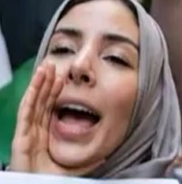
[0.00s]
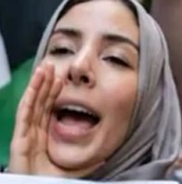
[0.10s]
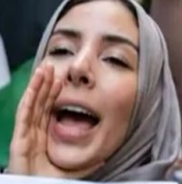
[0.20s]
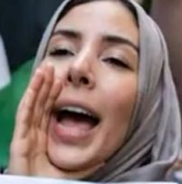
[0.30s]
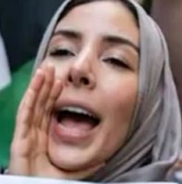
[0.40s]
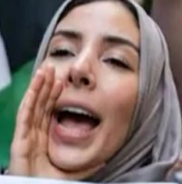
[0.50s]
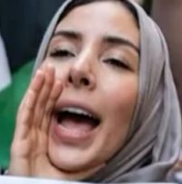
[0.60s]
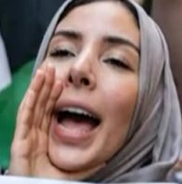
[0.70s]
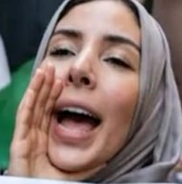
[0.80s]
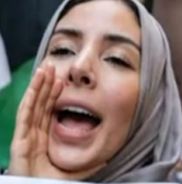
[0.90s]

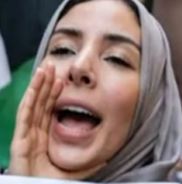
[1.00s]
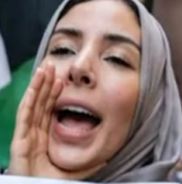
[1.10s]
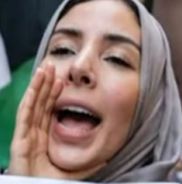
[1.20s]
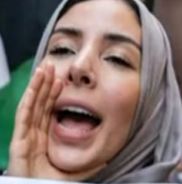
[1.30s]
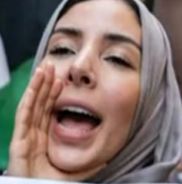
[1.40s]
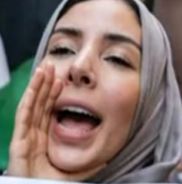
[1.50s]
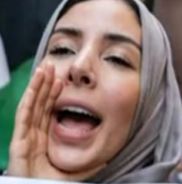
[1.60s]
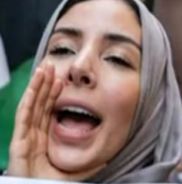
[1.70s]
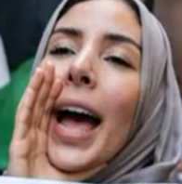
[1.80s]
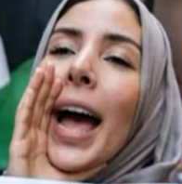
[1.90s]

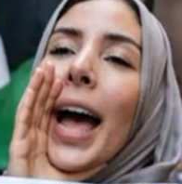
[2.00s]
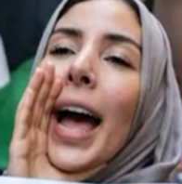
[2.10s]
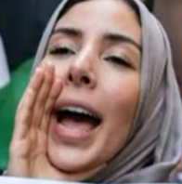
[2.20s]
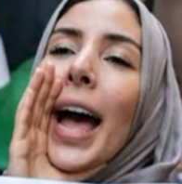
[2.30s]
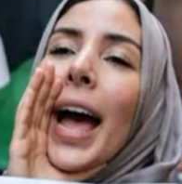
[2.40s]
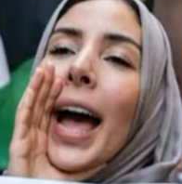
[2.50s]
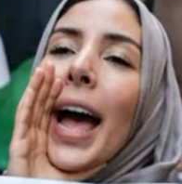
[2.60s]
Nothing is said.